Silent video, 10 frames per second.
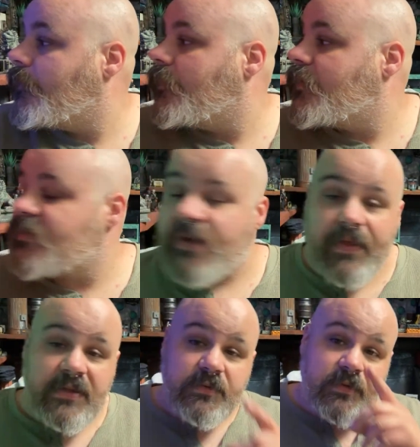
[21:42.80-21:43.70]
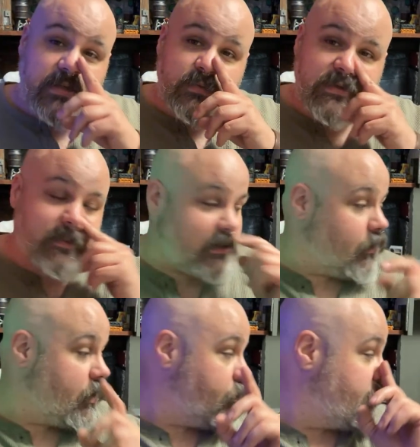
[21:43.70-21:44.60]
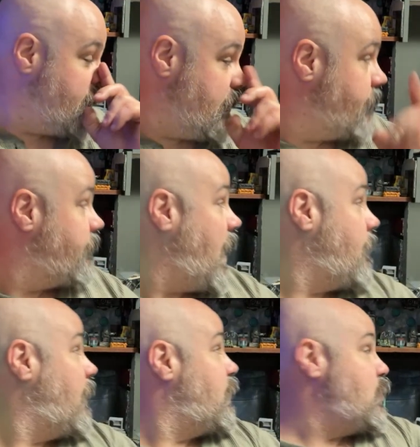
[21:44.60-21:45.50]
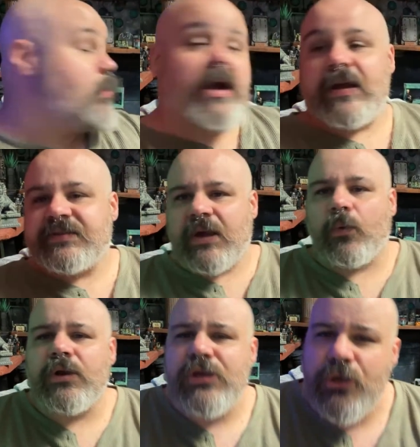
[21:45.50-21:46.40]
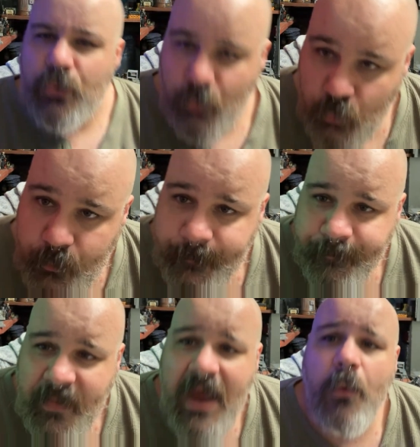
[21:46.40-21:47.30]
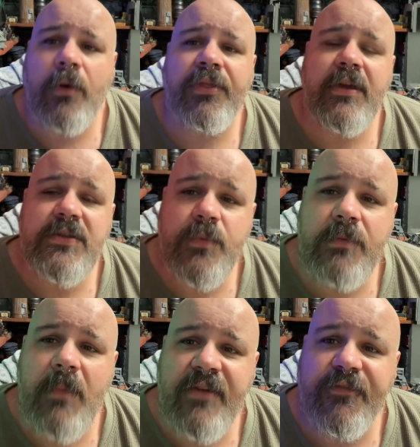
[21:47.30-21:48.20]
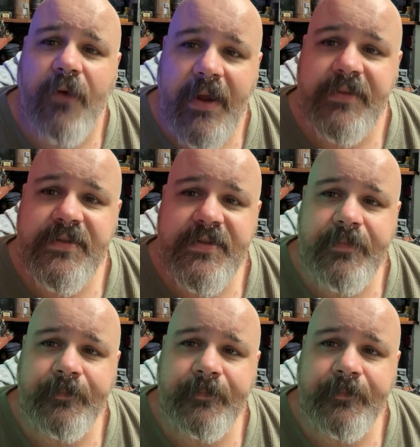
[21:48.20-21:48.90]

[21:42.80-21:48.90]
So yeah, that's what's been going on with me. How about you guys? How are you? How are things with my friends?